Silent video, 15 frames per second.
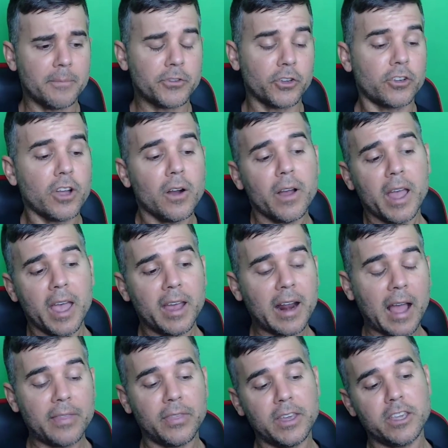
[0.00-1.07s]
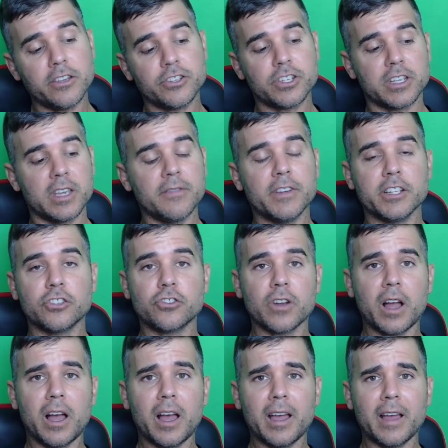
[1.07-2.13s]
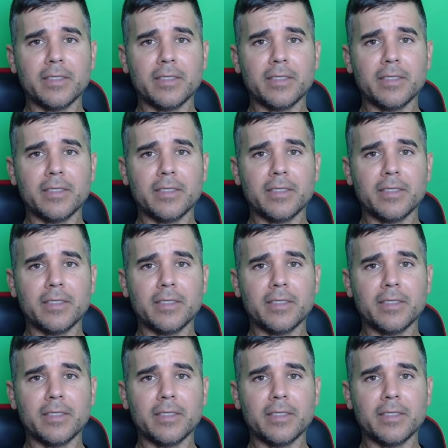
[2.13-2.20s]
So go ahead. I think you should give it a try.